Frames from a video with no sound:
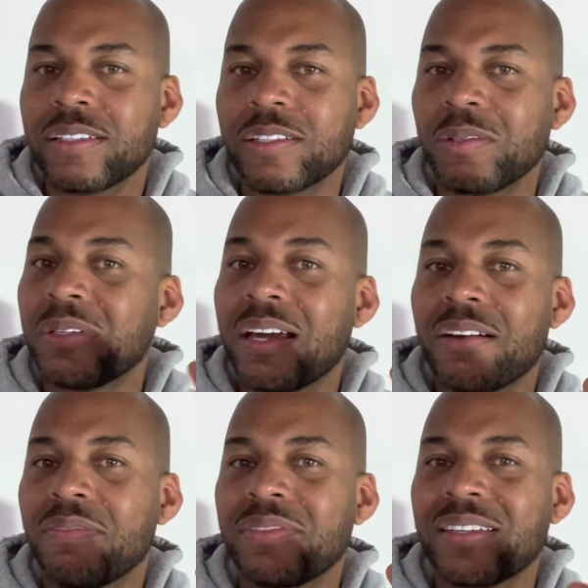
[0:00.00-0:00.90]
You
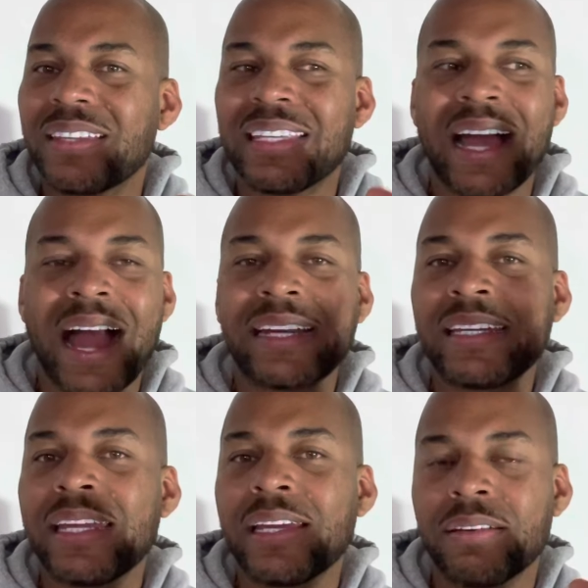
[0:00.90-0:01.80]
loved the
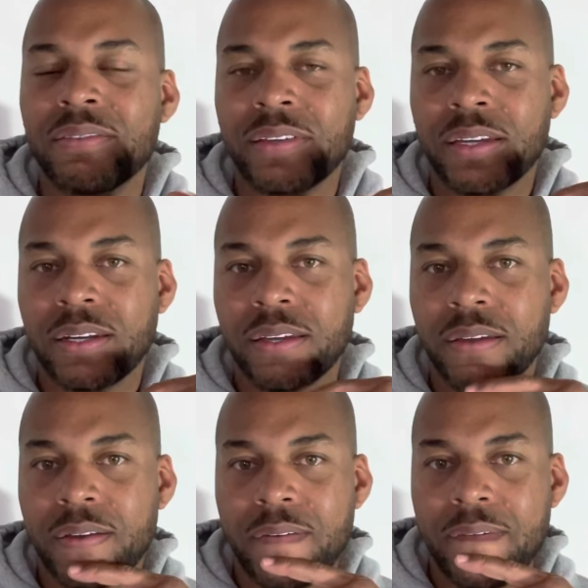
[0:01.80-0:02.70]
idea of it.
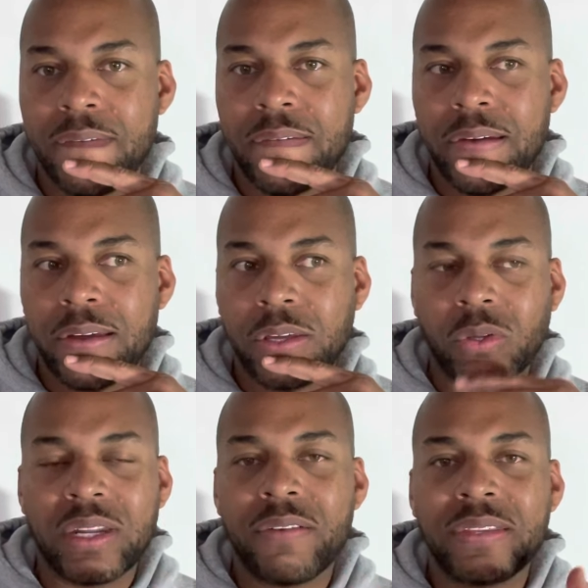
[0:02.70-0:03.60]
You
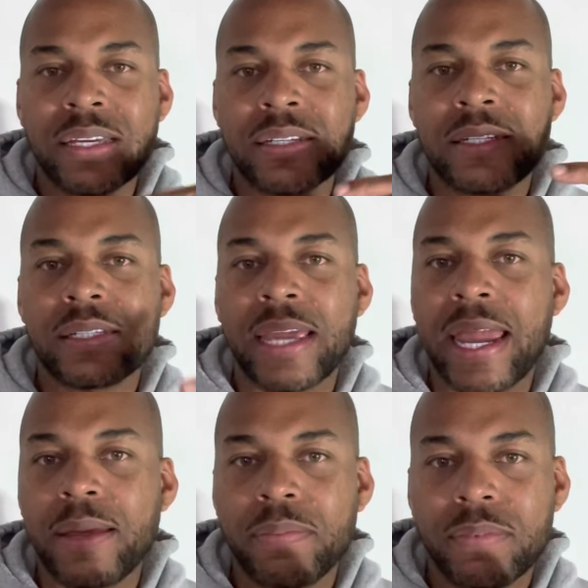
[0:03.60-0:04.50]
loved the escape.